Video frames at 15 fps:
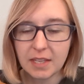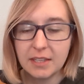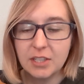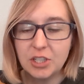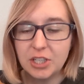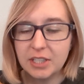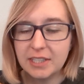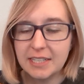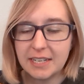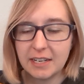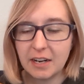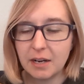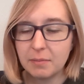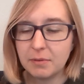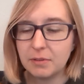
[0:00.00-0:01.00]
the Chili de
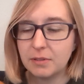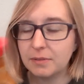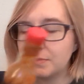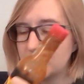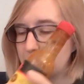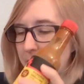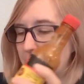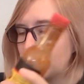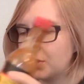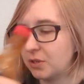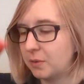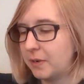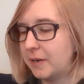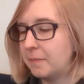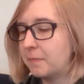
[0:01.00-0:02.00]
Arbol
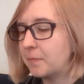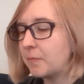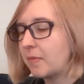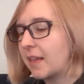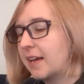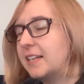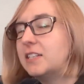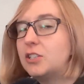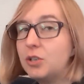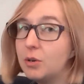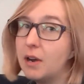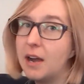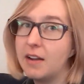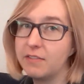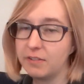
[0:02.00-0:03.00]
special one. It's too
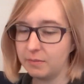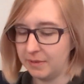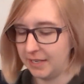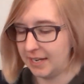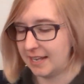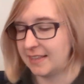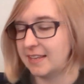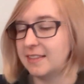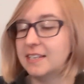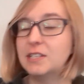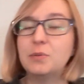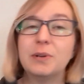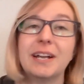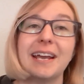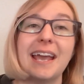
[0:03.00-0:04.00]
hot for me. And then
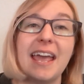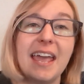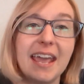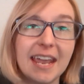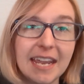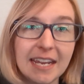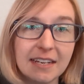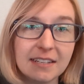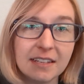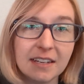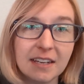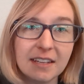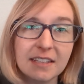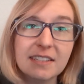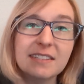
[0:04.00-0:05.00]
this one I hate.
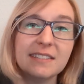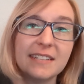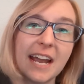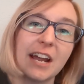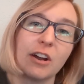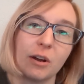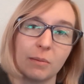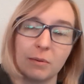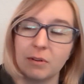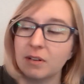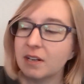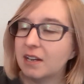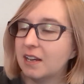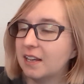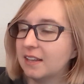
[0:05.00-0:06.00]
This is terrible.
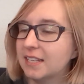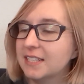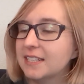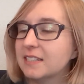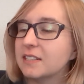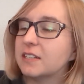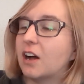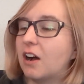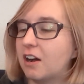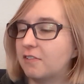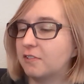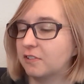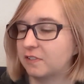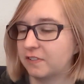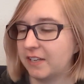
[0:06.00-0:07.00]
This is an
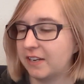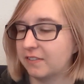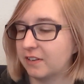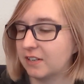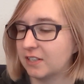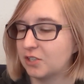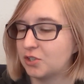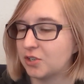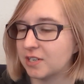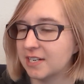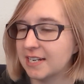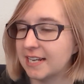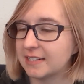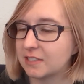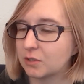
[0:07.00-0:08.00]
awful flavor. This
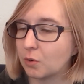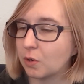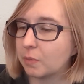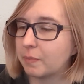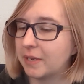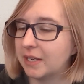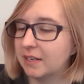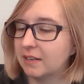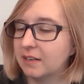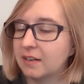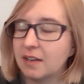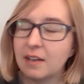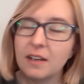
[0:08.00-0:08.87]
Trinidad Scorpion.